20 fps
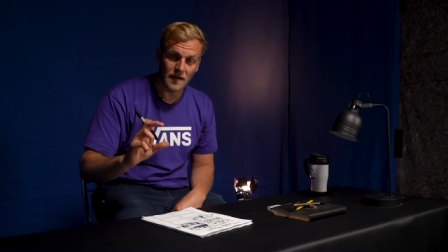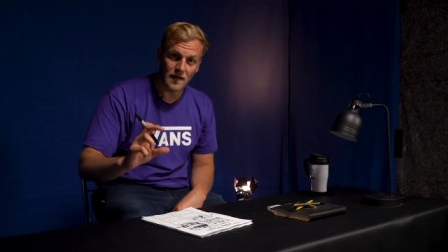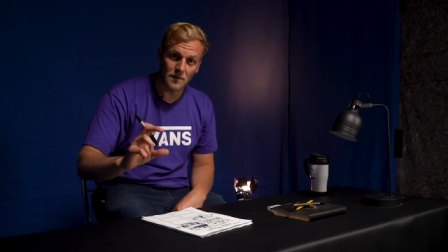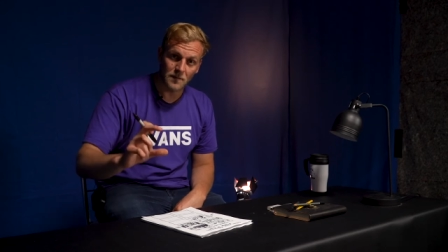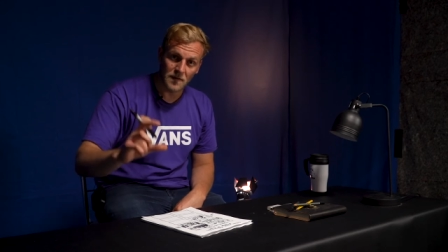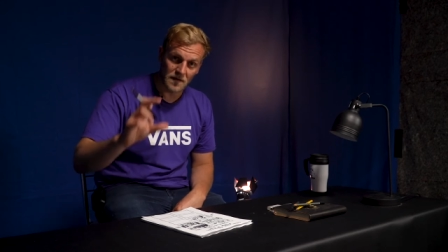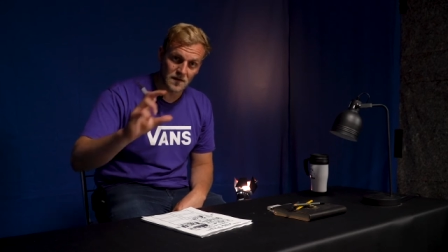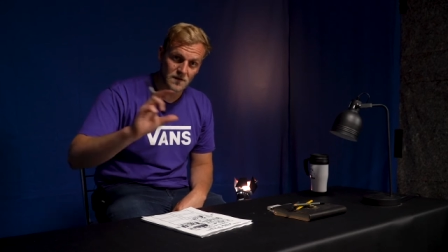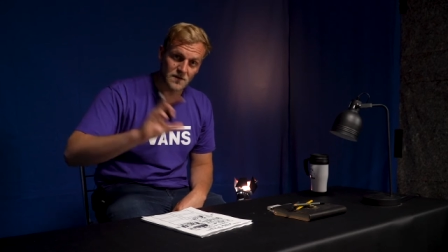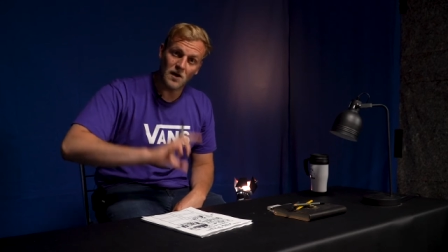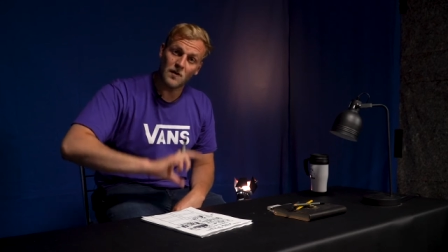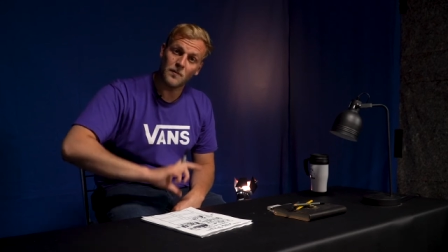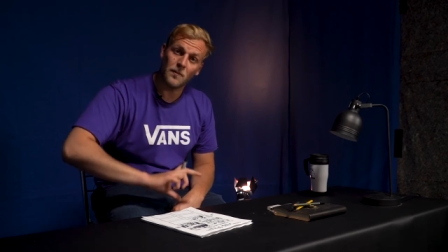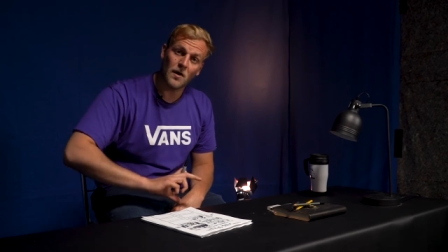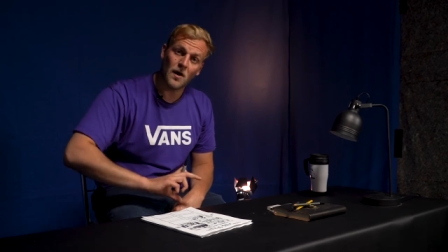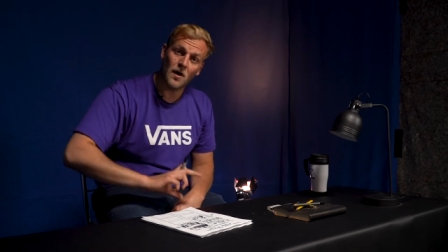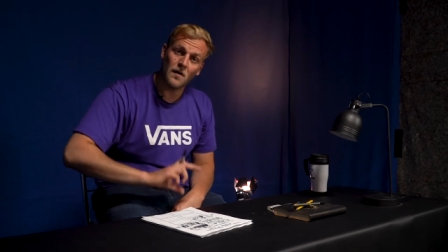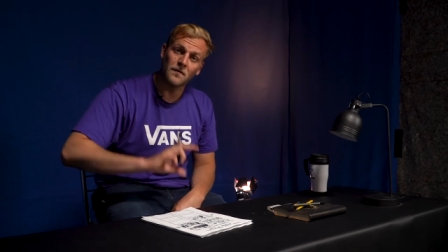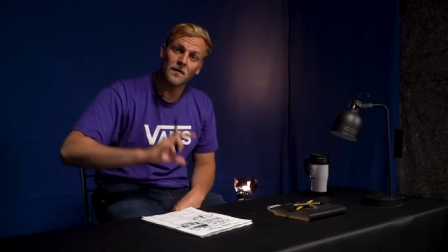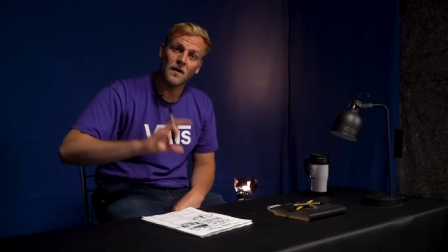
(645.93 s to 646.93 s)
It could be the top
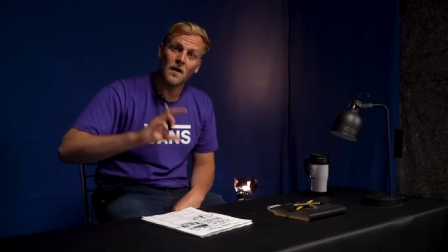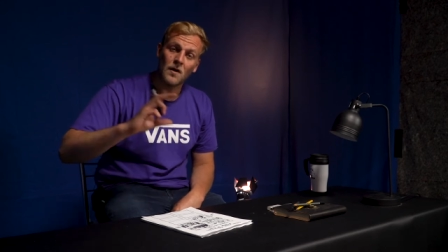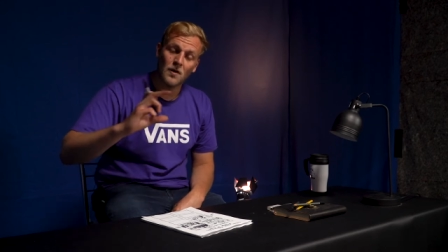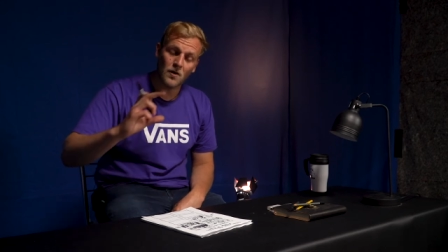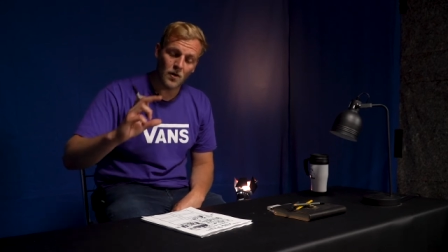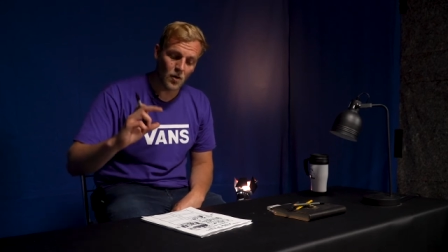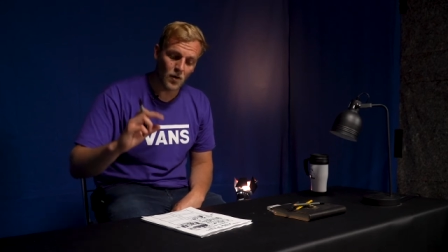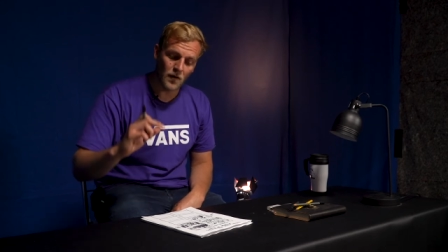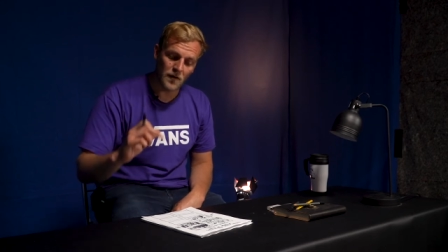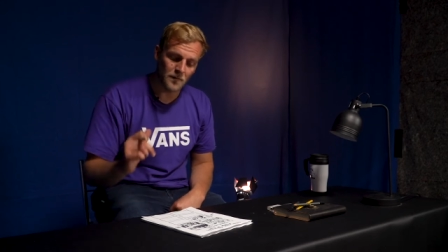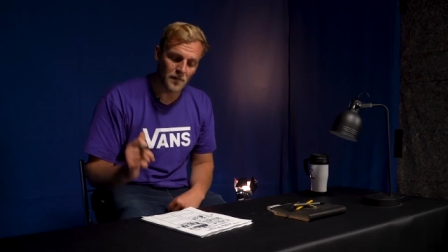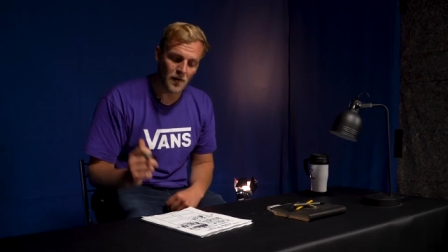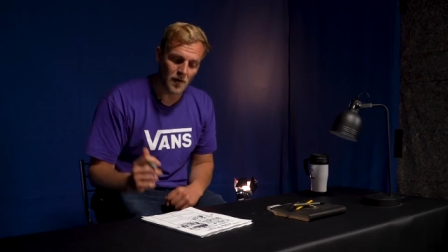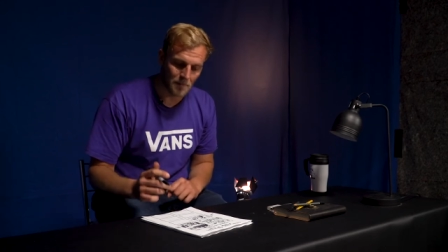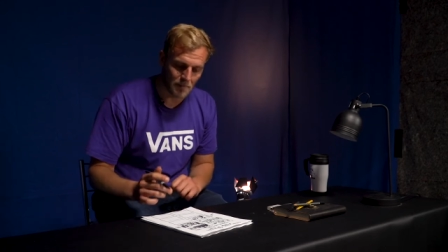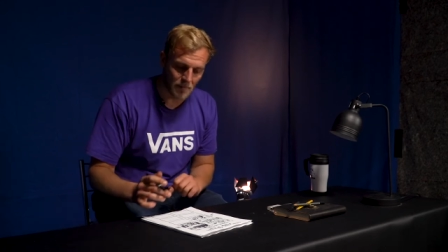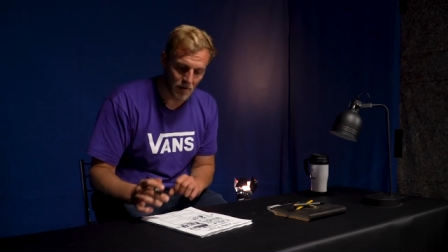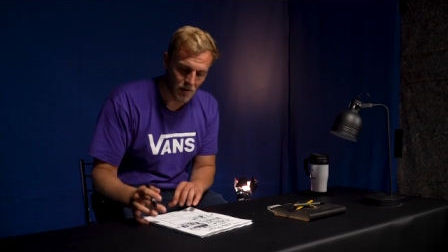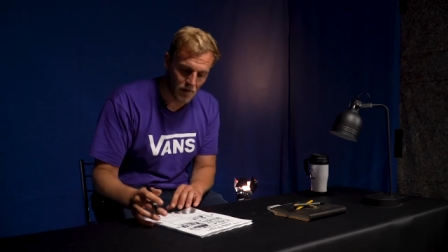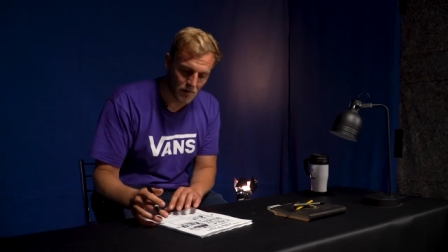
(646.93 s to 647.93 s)
half or the
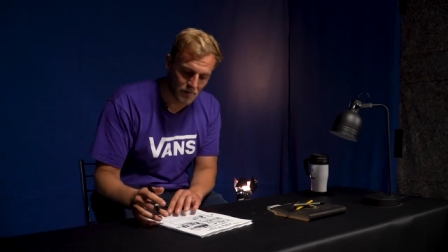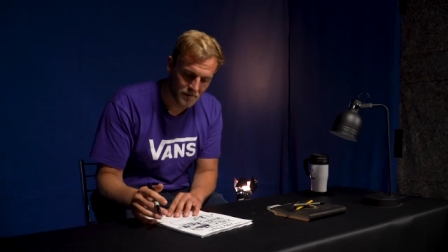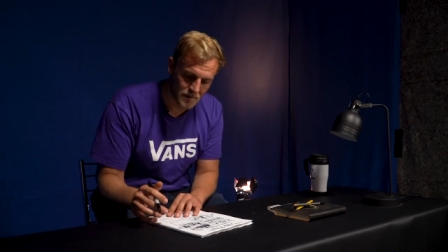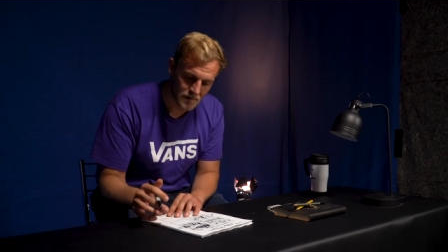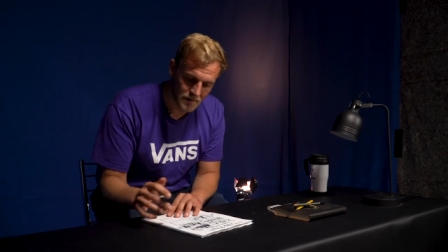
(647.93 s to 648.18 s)
bottom half.